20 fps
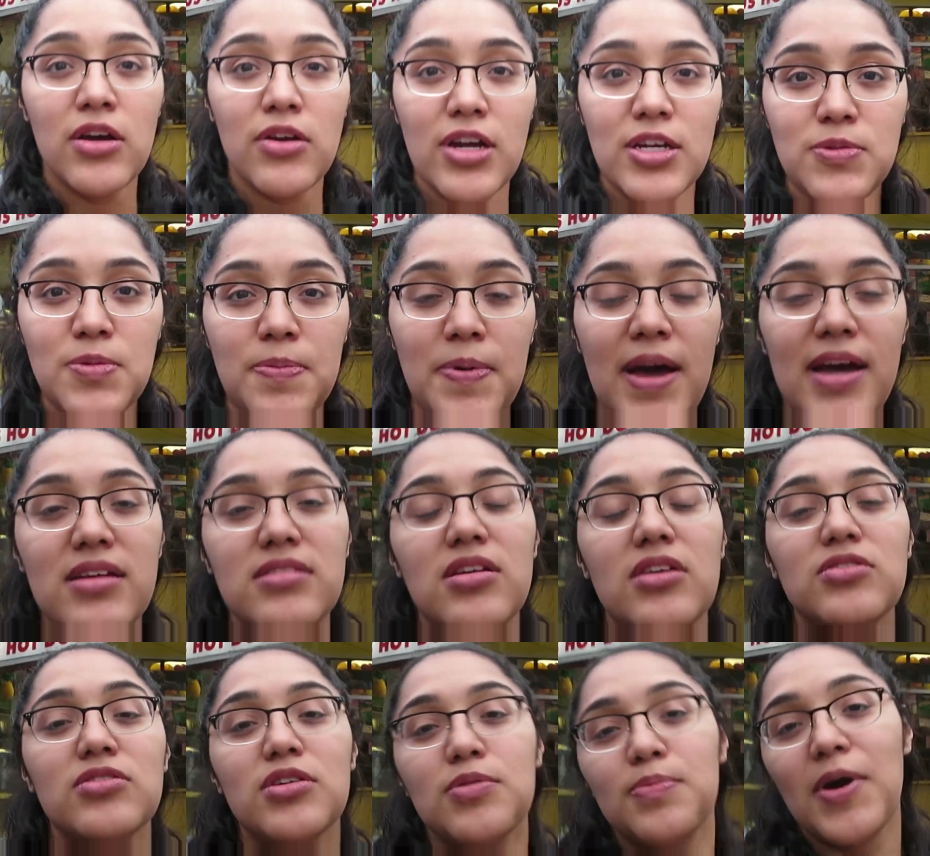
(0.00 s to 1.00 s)
Gray's Papaya has
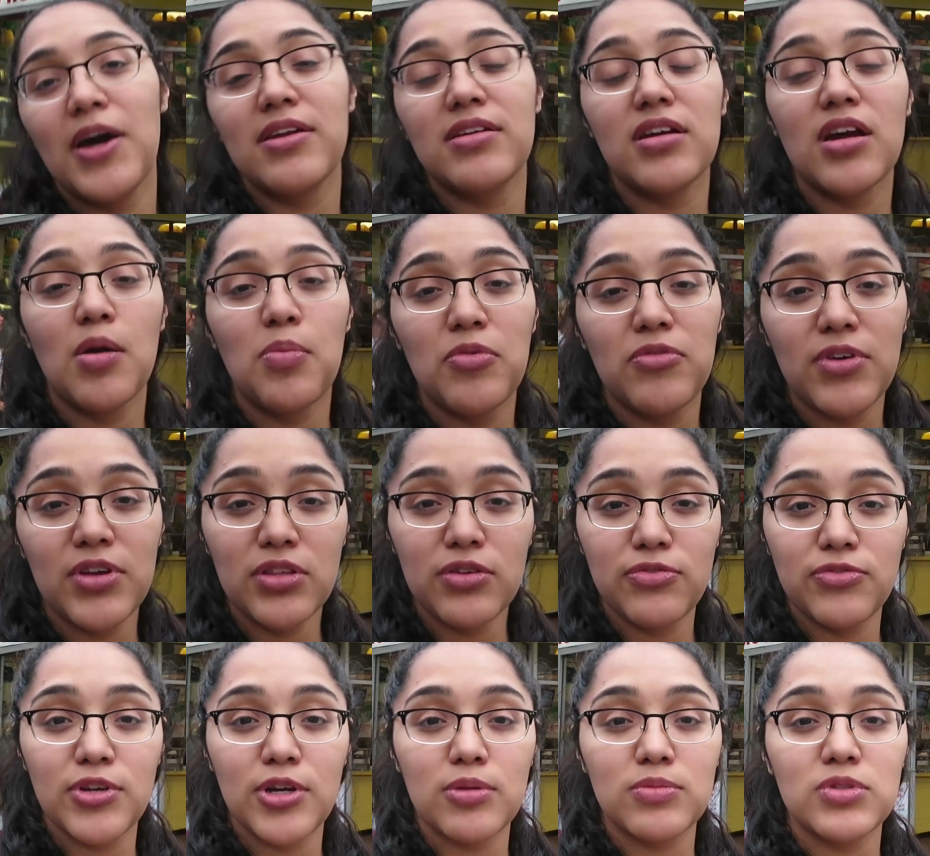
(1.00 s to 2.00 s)
also come out in a couple of other
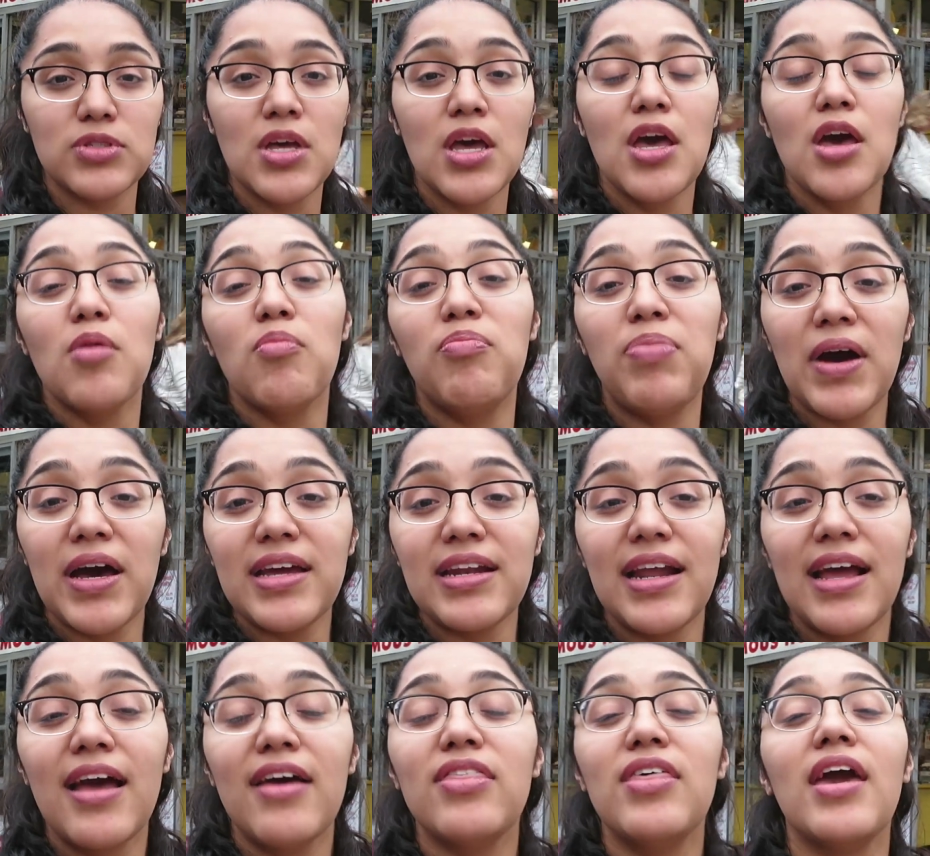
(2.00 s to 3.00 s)
films, but
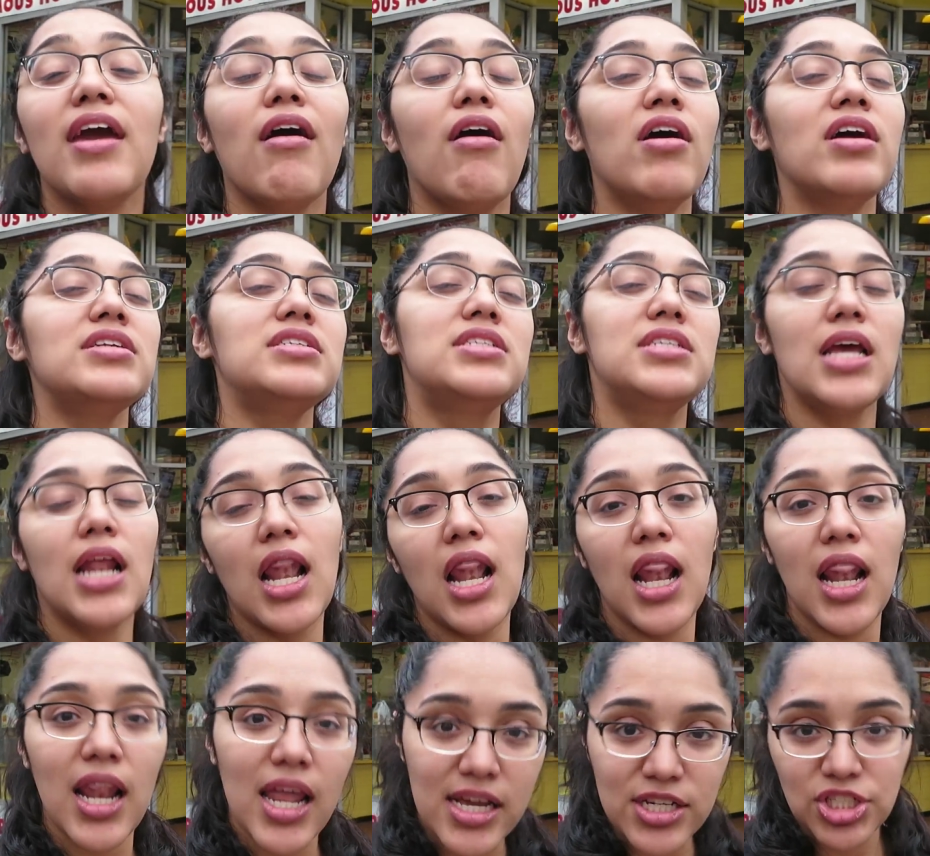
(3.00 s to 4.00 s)
they are
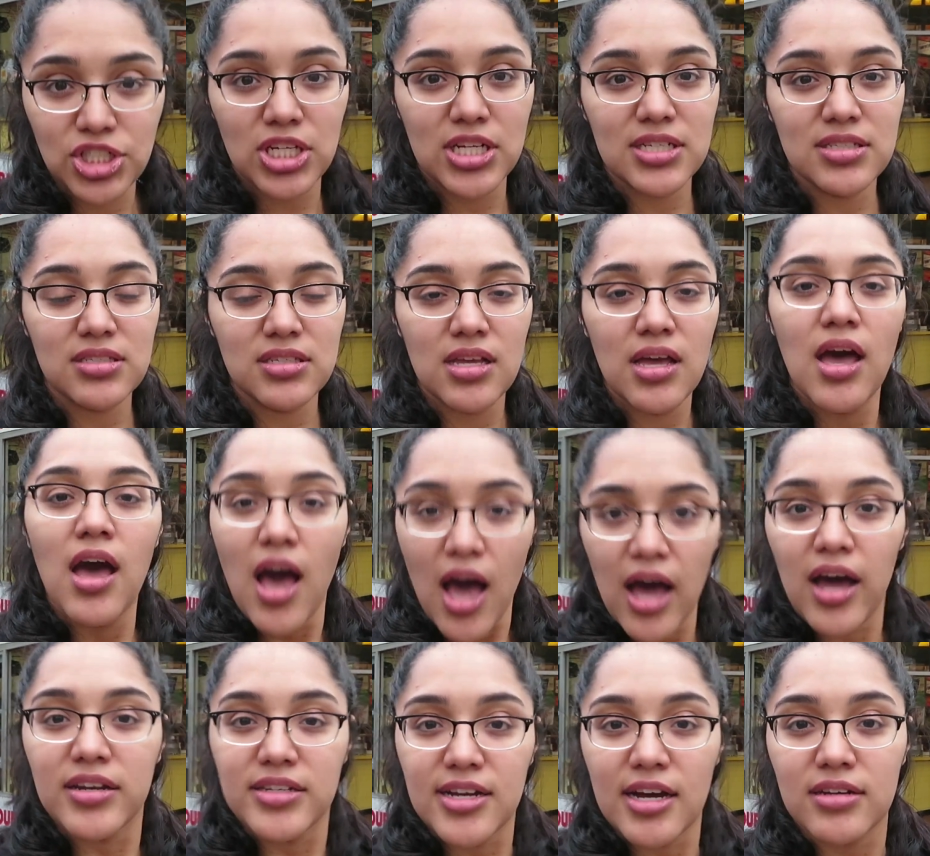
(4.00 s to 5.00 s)
delicious
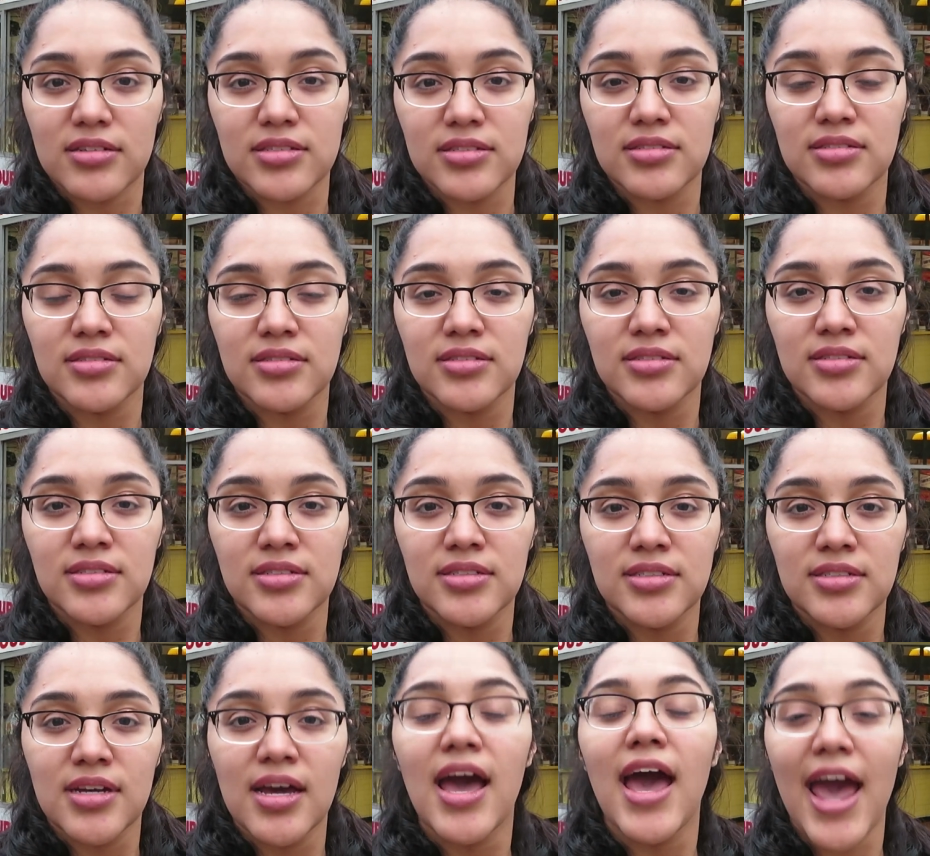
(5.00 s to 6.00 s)
hot dogs.
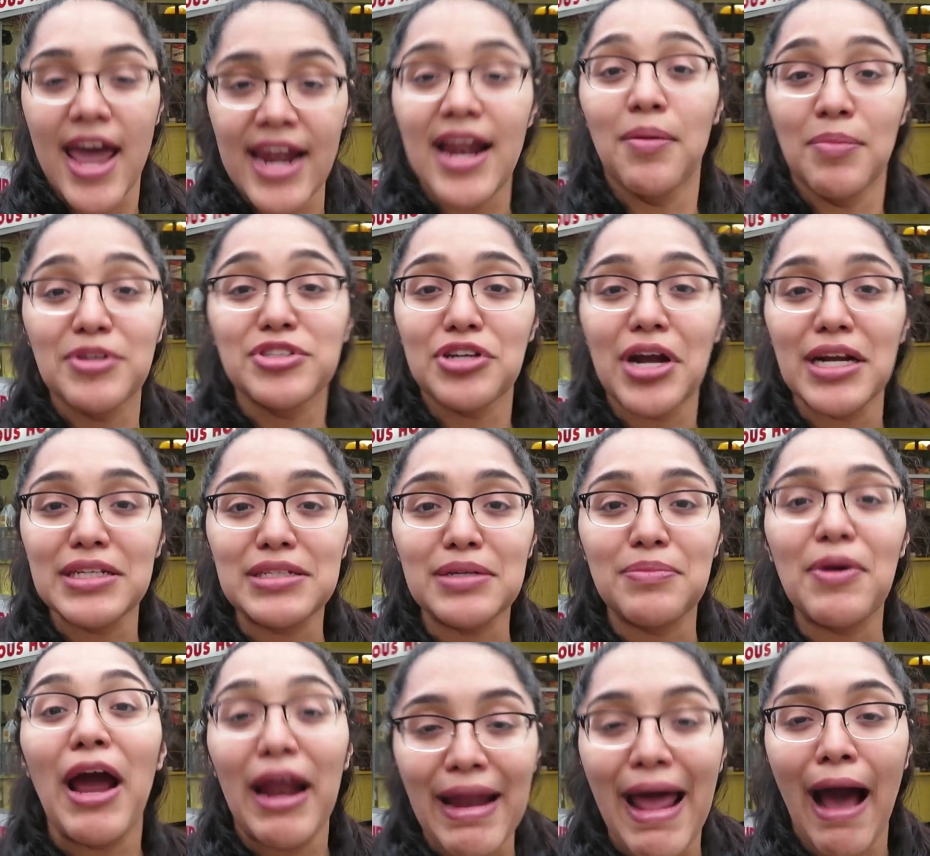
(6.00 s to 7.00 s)
and I'm gonna try
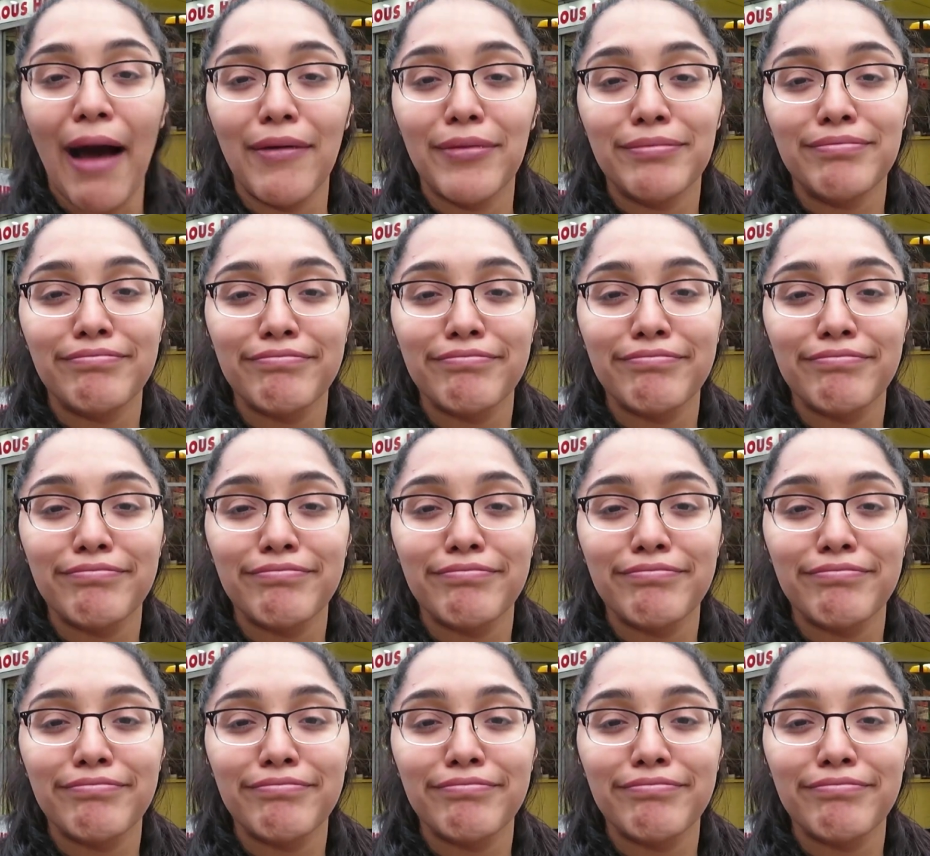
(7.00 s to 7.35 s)
some right now.